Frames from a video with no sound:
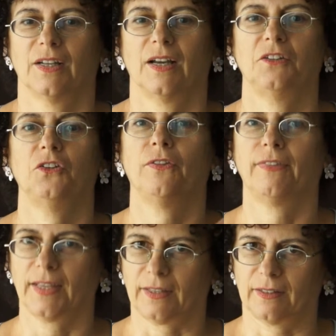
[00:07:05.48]
And you
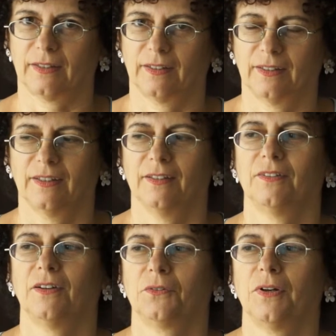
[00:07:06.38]
think.
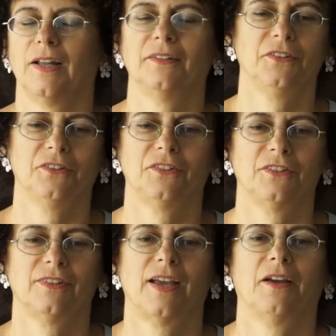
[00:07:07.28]
So Rolando used to
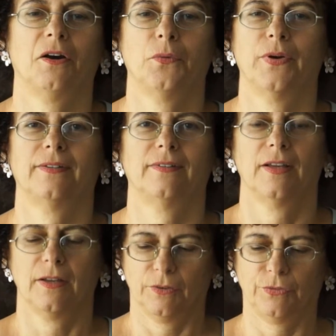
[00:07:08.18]
say always,
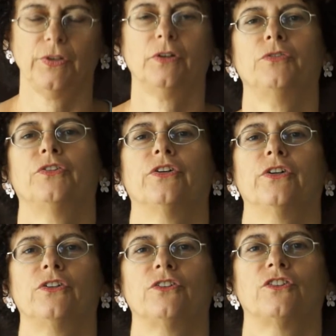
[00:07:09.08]
feel
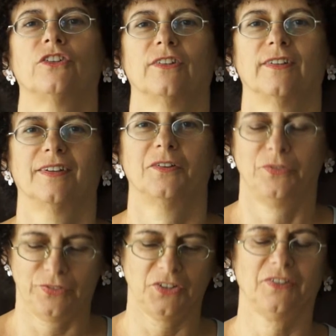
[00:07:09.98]
first,
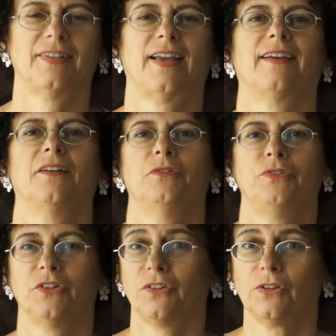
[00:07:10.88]
feel second, and
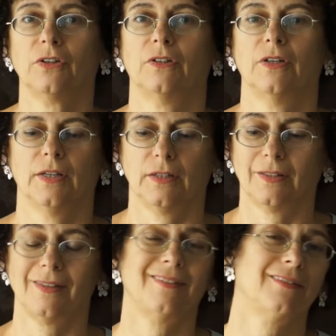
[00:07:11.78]
feel third. Now,
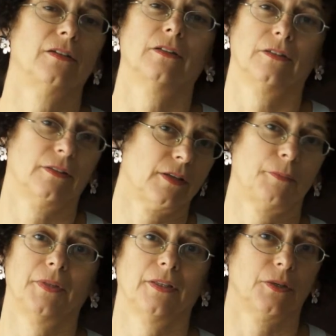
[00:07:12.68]
this is not
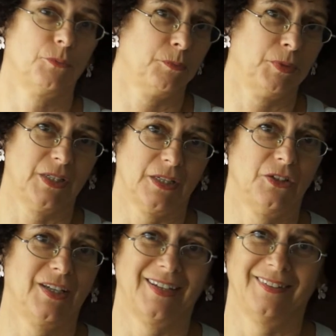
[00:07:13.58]
something that we've been
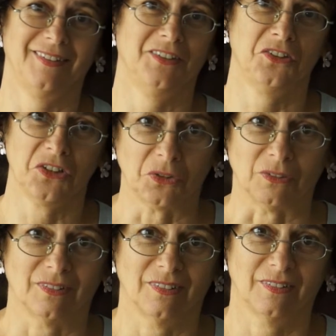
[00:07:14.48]
educated to do.
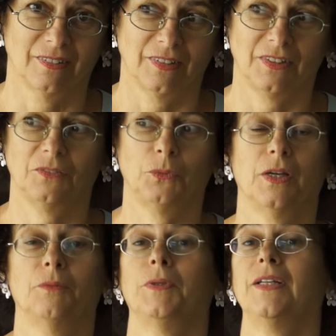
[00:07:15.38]
We
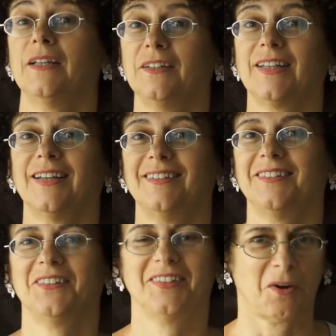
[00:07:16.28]
have been educated to
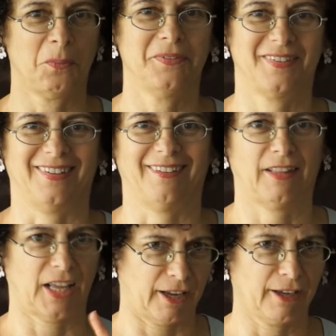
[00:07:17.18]
do the opposite.
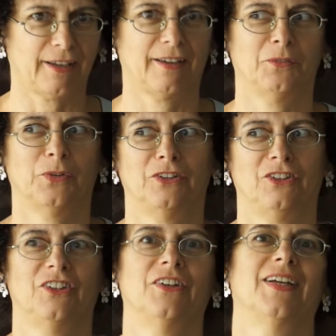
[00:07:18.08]
Think what
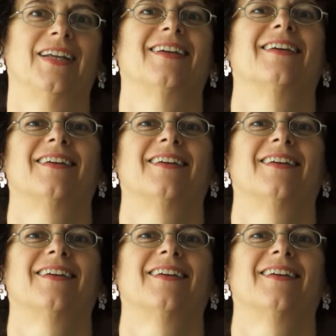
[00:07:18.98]
you're doing.